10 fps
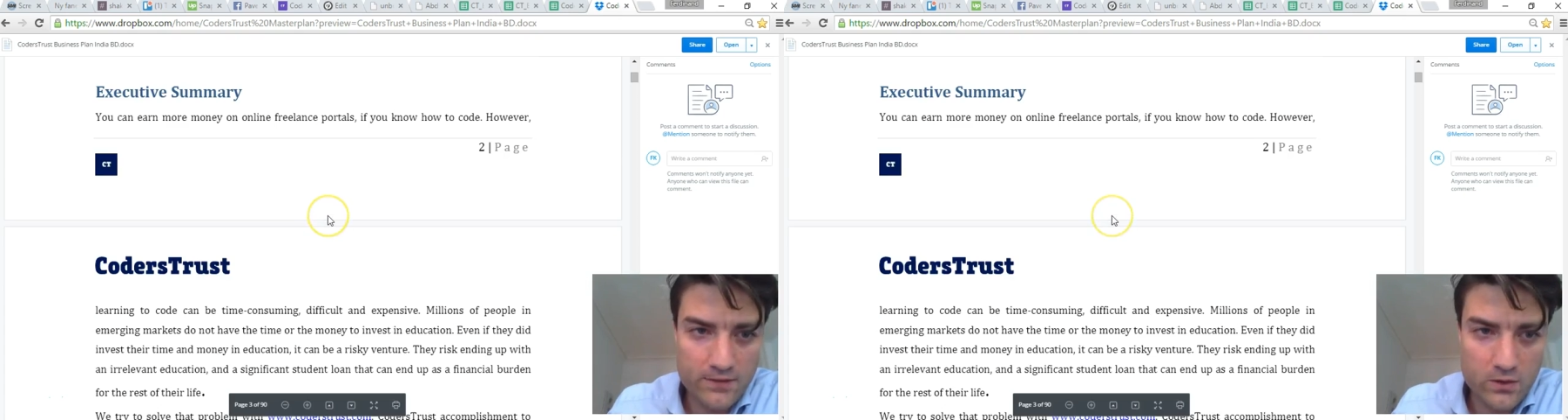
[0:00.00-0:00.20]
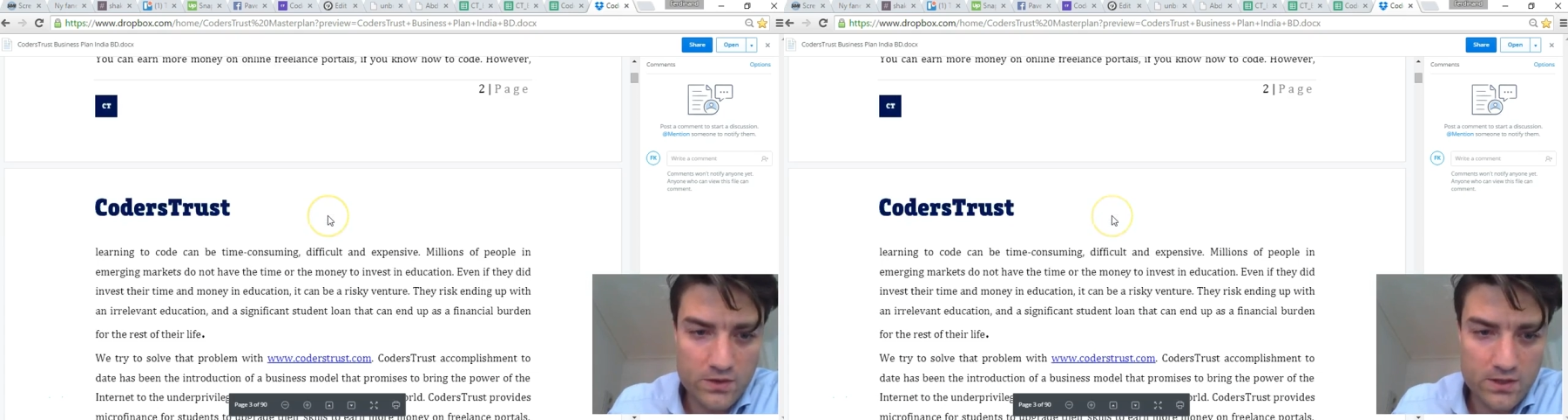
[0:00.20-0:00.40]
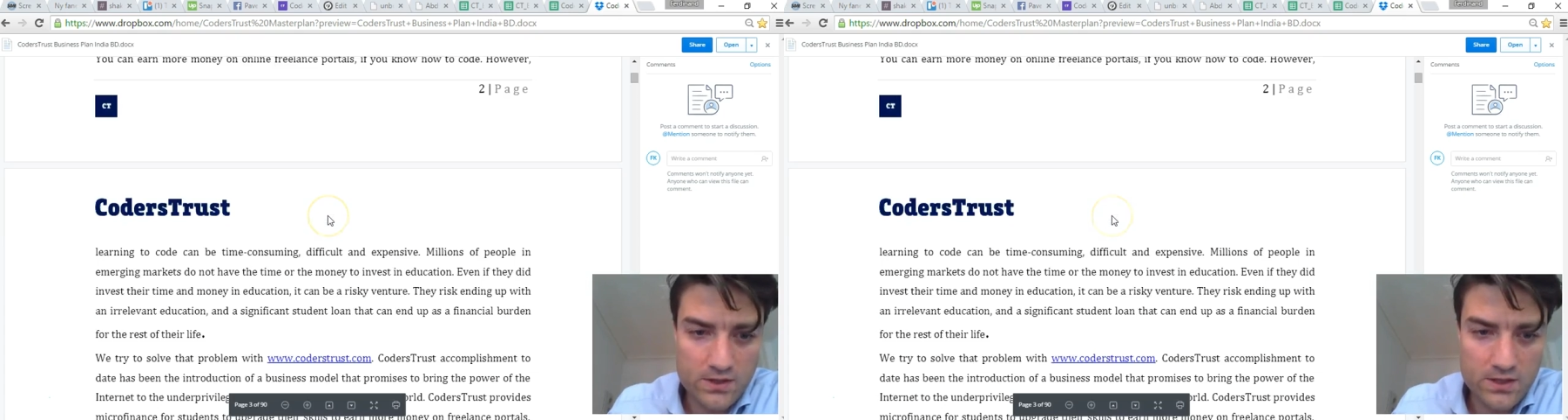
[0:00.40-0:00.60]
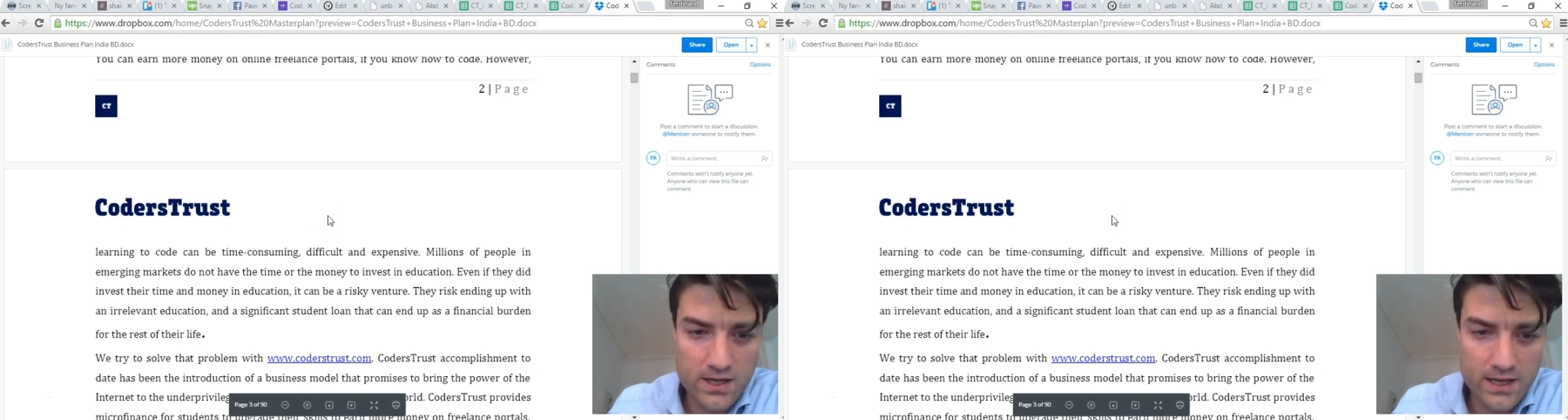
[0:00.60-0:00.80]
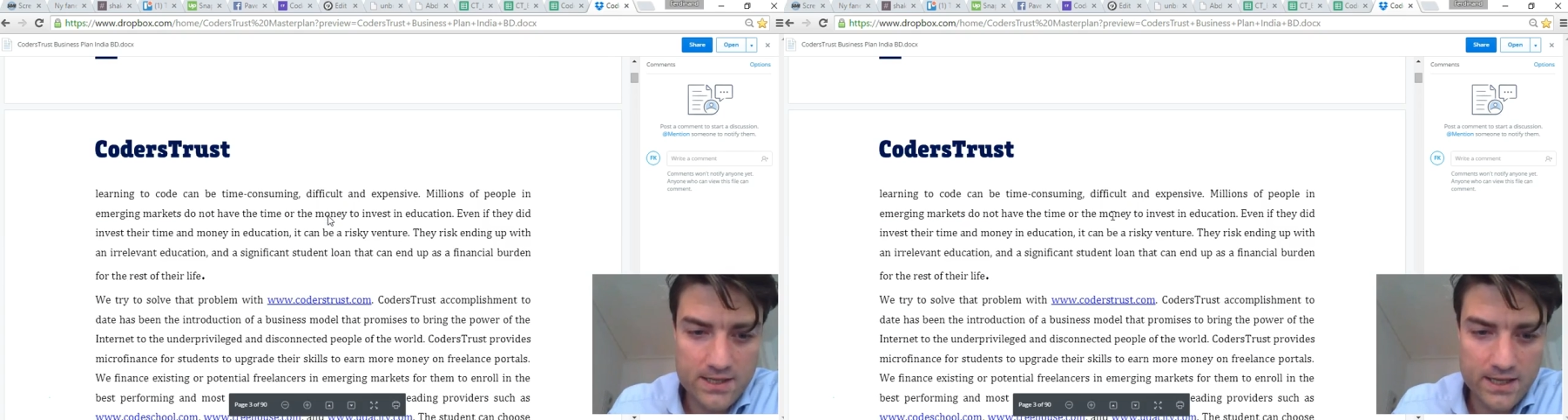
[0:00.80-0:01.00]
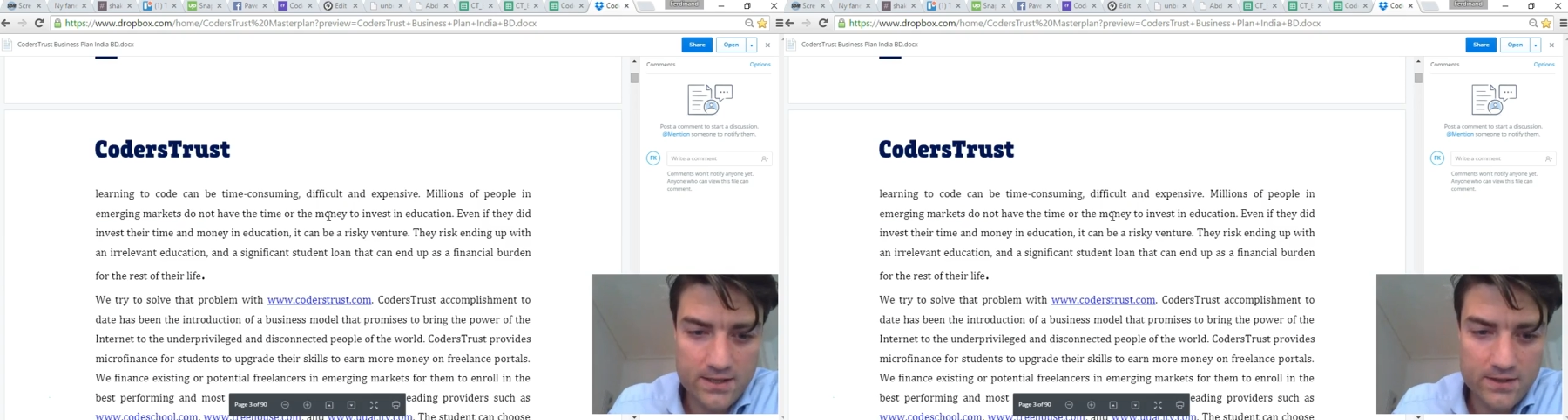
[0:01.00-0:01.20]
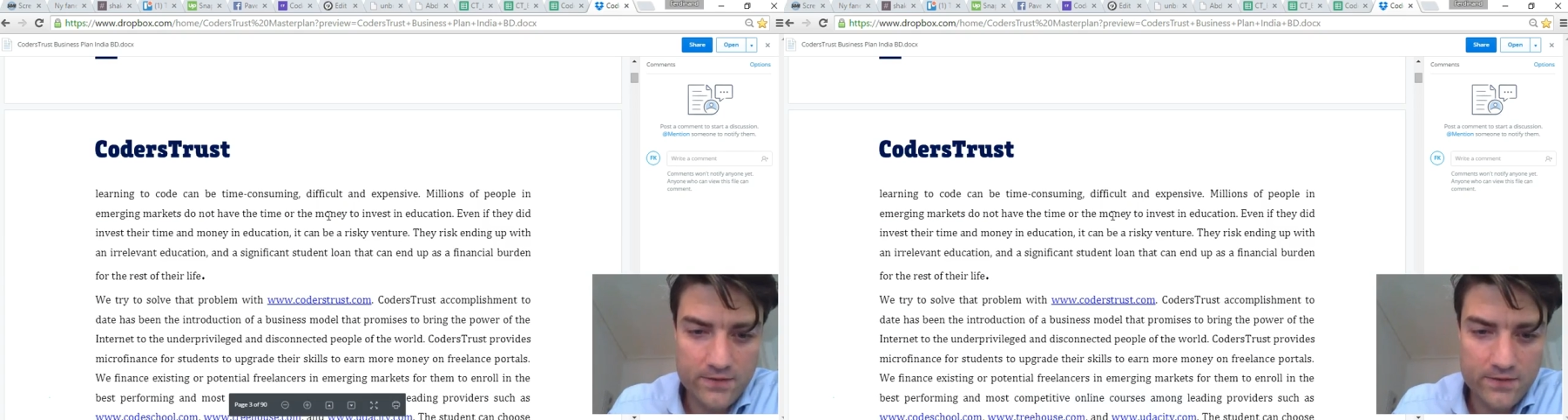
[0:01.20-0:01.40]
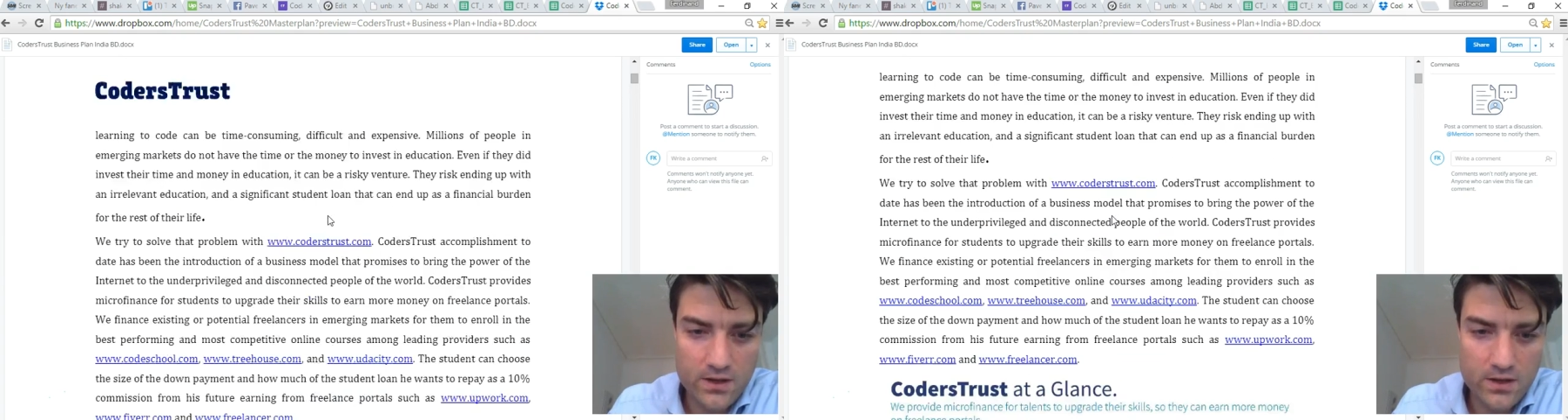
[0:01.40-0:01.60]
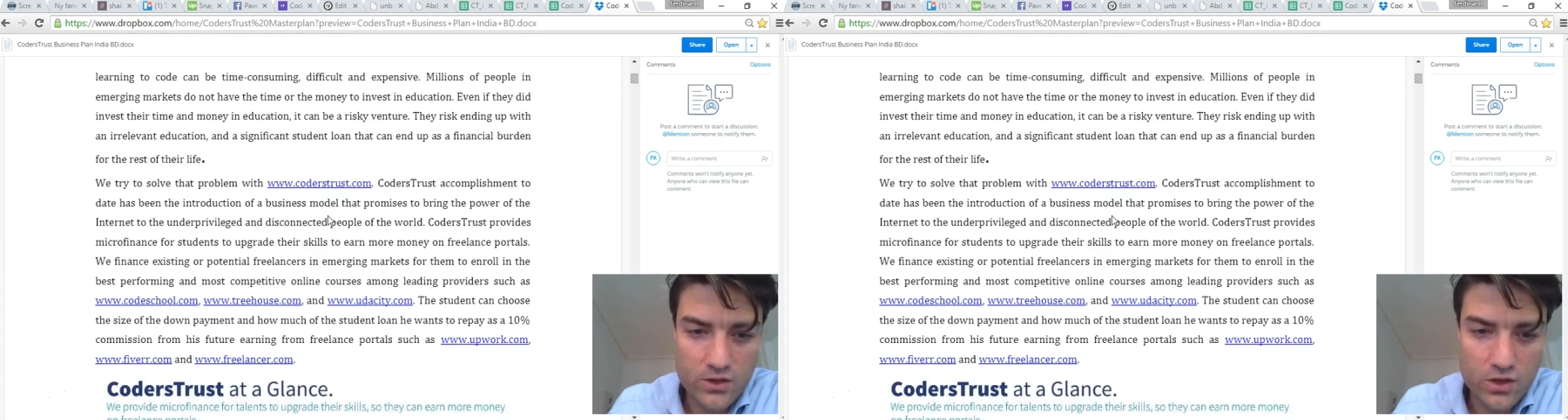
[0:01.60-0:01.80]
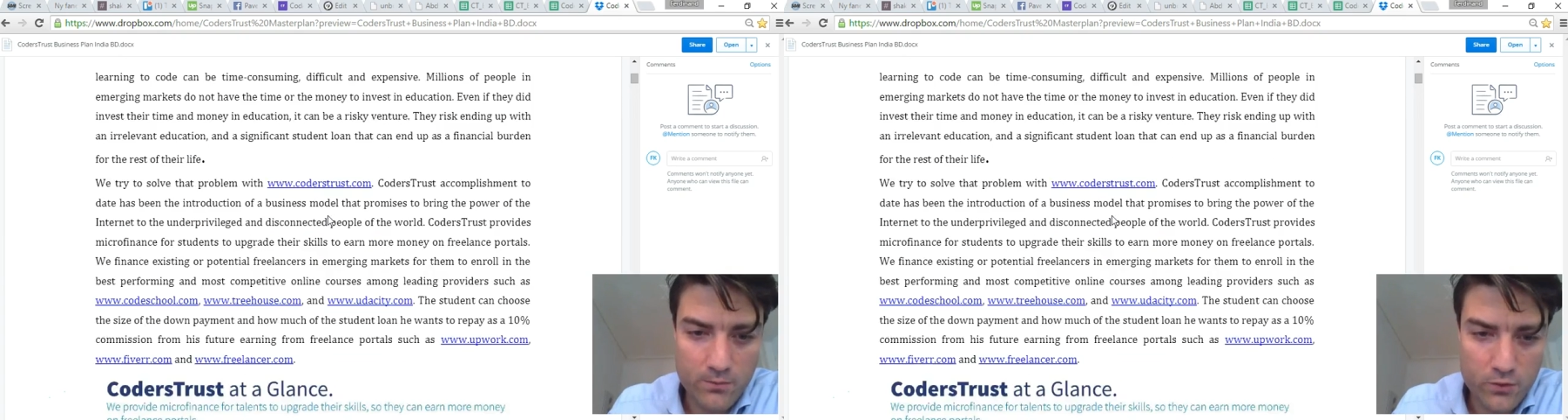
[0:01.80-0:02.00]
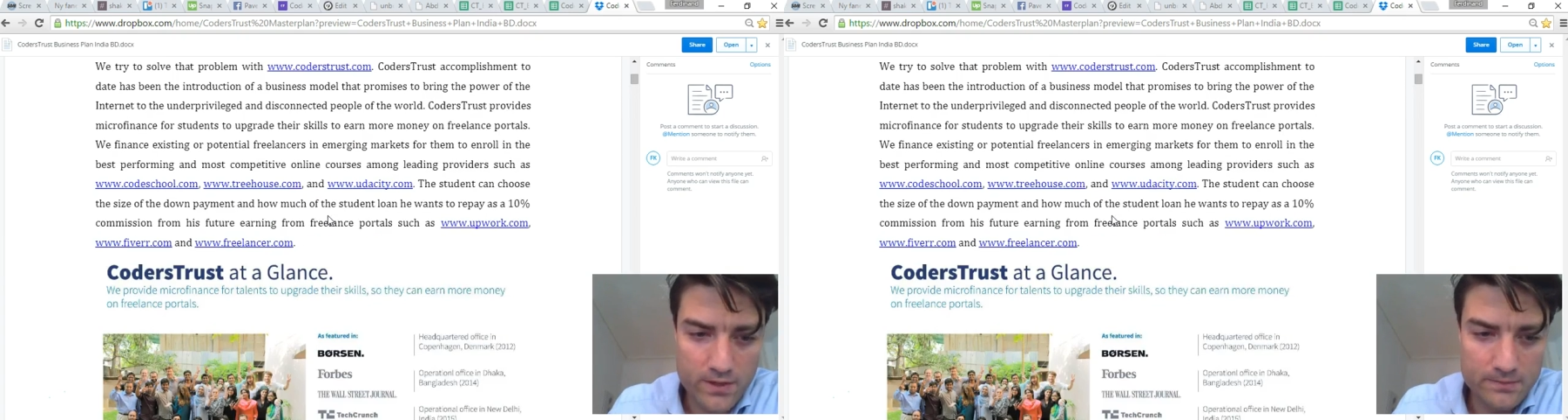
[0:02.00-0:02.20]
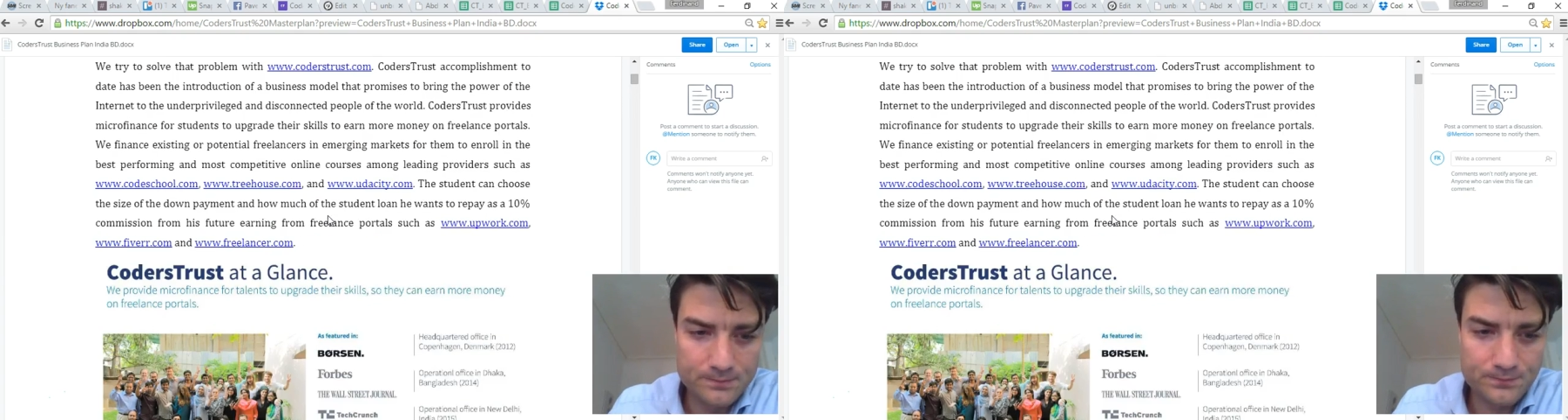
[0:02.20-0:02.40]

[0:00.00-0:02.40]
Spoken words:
Of course, there's an executive summary